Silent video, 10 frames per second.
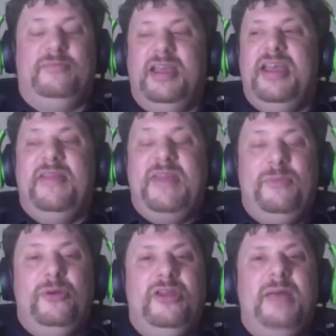they
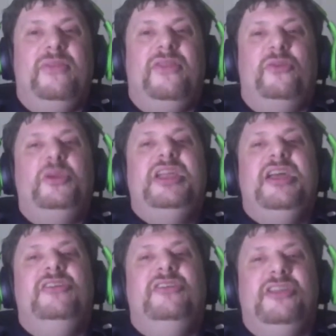put up
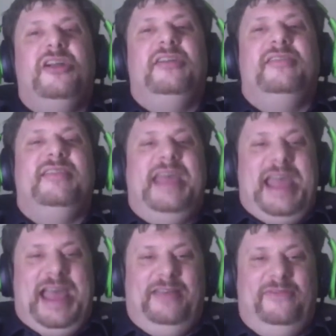300 yards and a
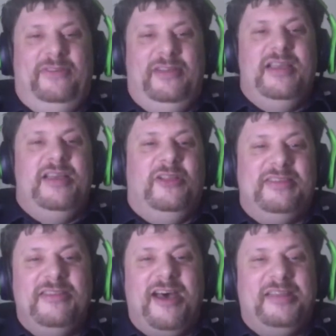half. Let's
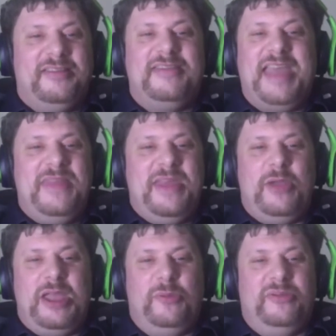not say
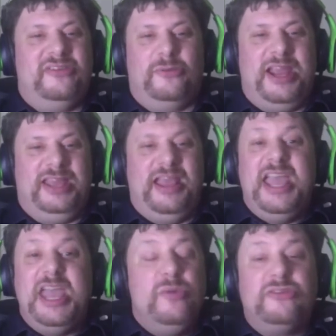it was great.
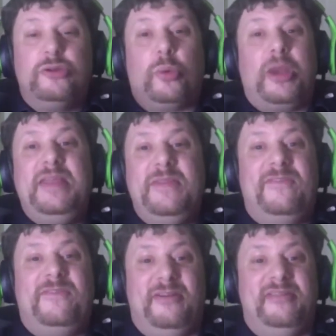It was great in the
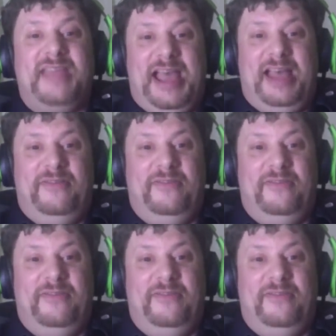first half.